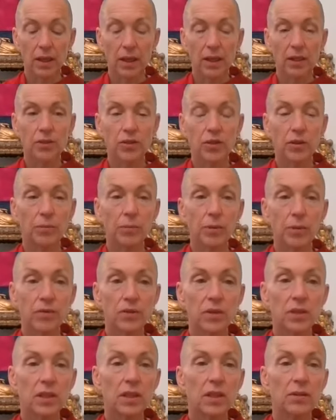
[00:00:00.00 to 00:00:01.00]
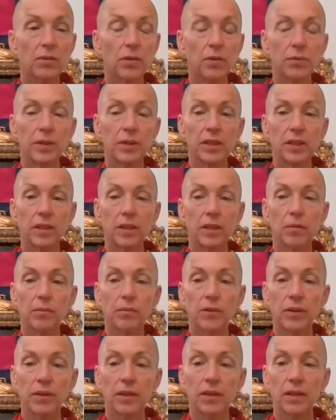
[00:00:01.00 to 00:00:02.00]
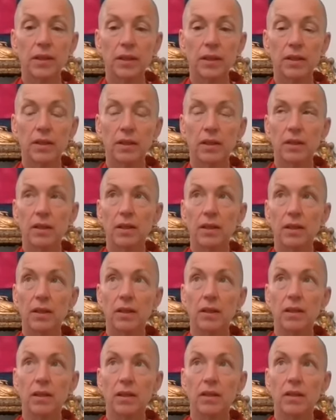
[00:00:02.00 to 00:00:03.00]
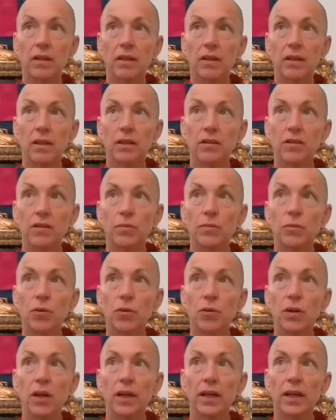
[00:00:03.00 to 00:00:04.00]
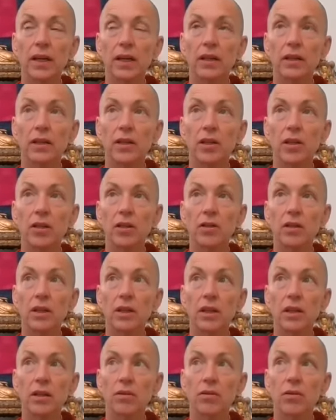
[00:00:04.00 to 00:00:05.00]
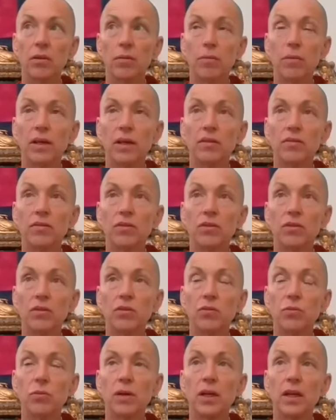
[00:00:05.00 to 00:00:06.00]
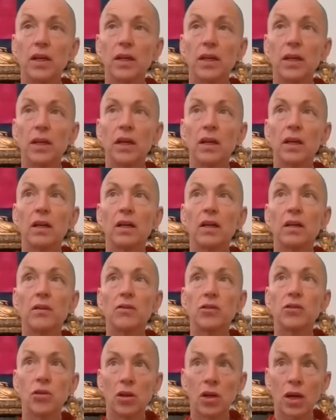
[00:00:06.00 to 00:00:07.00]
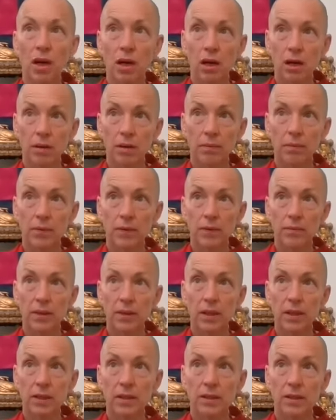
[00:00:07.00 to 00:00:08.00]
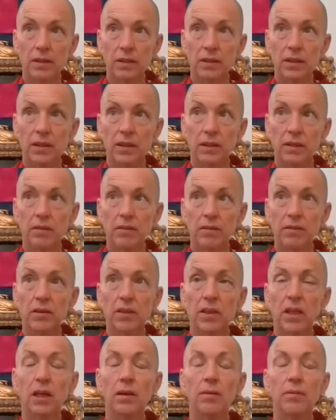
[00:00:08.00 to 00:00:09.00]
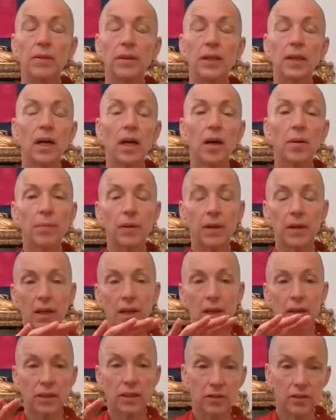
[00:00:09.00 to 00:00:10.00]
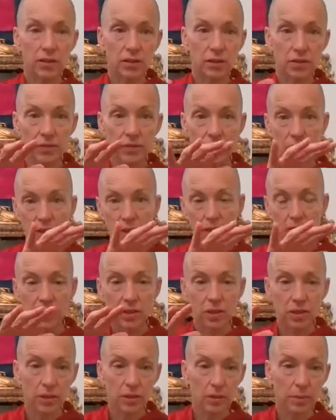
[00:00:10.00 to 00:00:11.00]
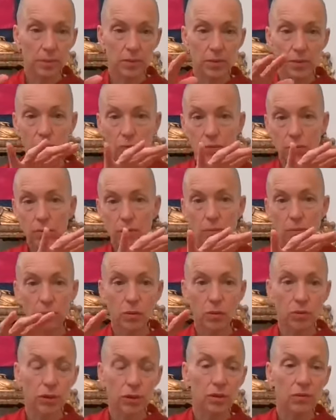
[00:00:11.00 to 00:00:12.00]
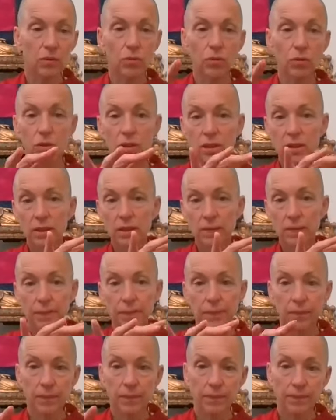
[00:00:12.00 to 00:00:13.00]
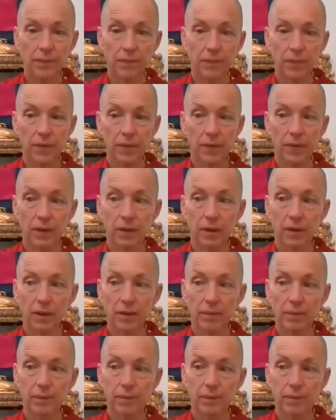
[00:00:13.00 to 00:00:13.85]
So previously when we did our breathing, it's more like in a yogic or a mindfulness way to calm the mind, to calm the upper layers of the disturbed body of water. Yeah?